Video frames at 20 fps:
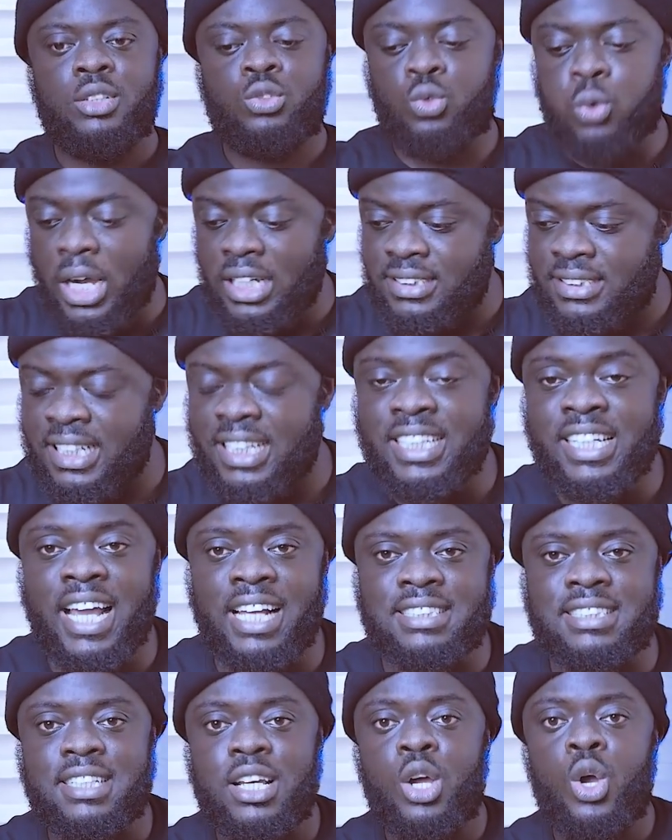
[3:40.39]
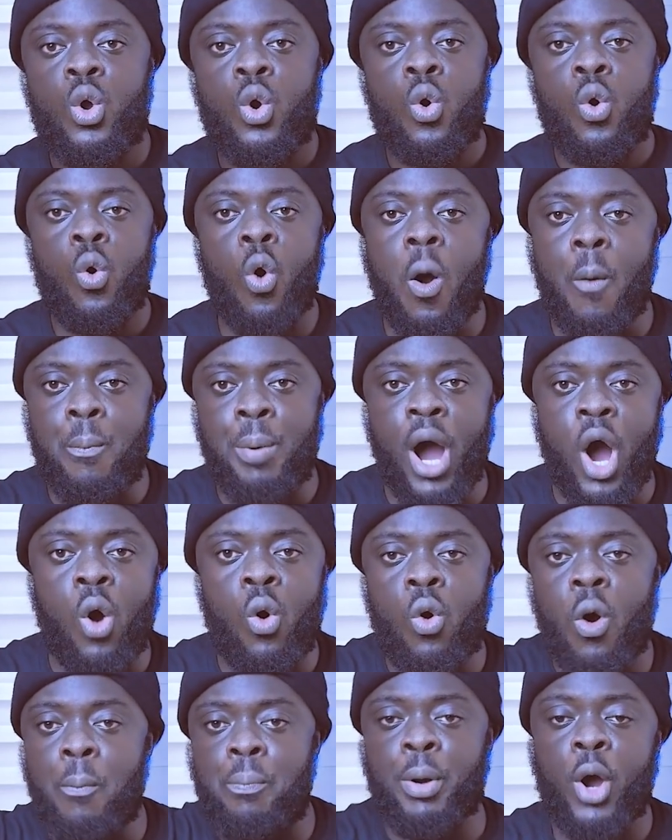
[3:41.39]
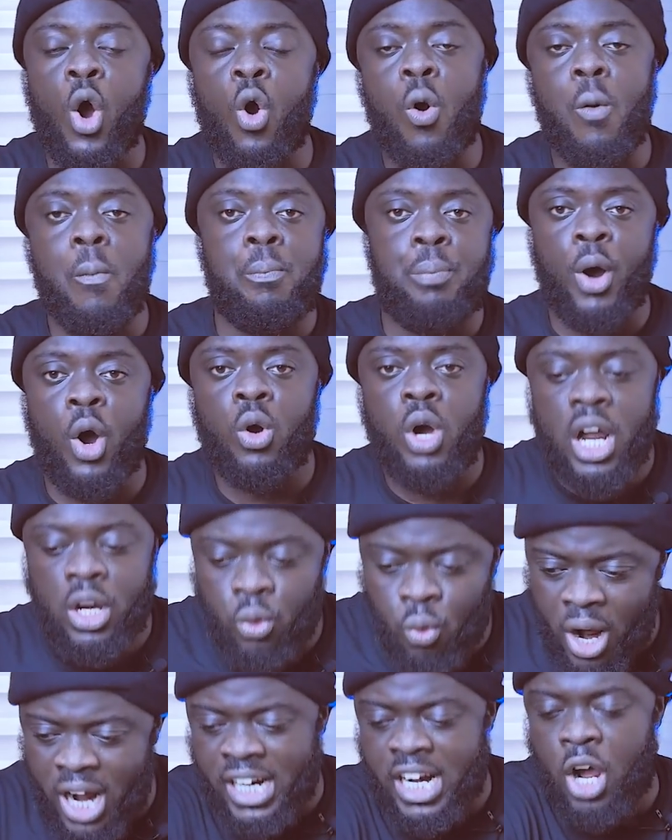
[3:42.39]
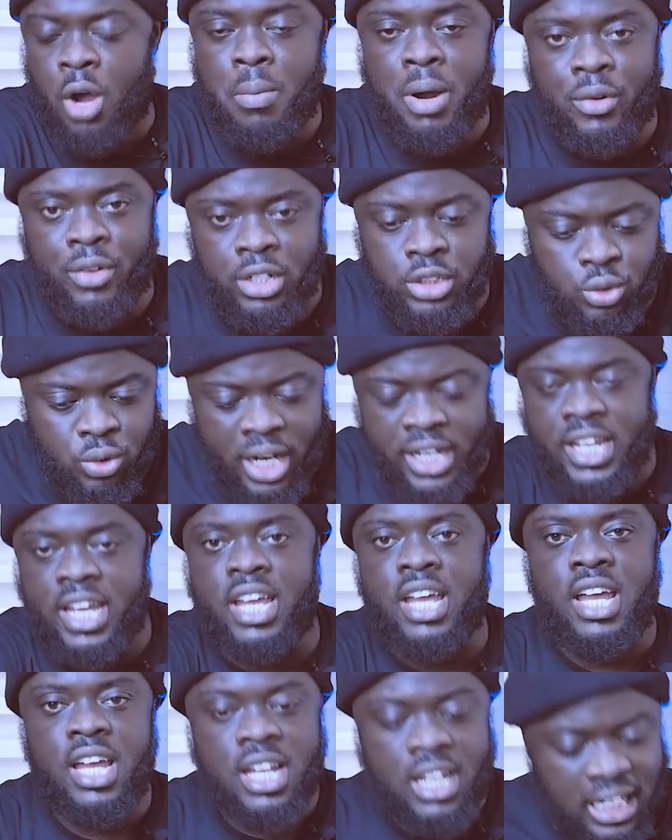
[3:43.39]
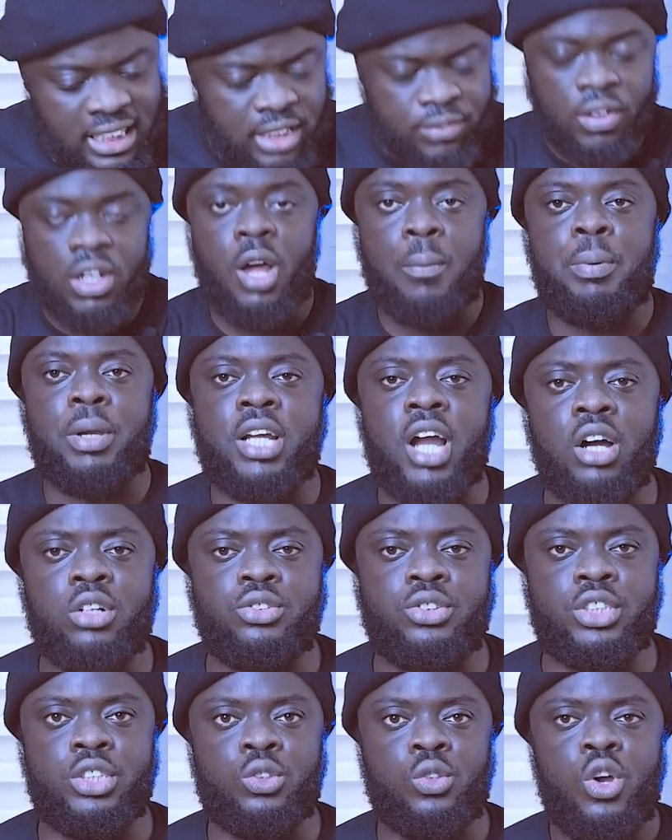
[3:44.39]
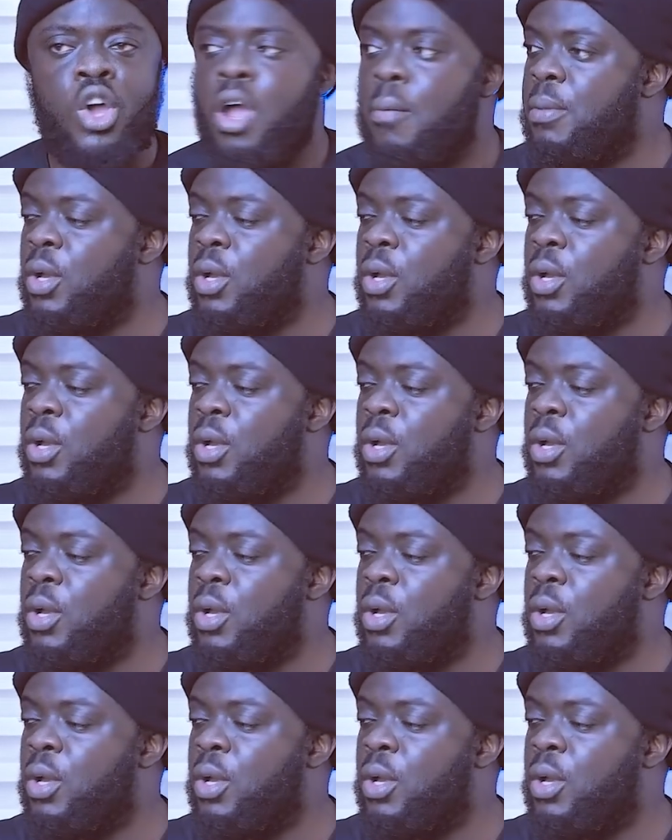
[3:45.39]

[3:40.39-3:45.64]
20 years, umpo, umpo, umpo, and one and a half a developing country, you know?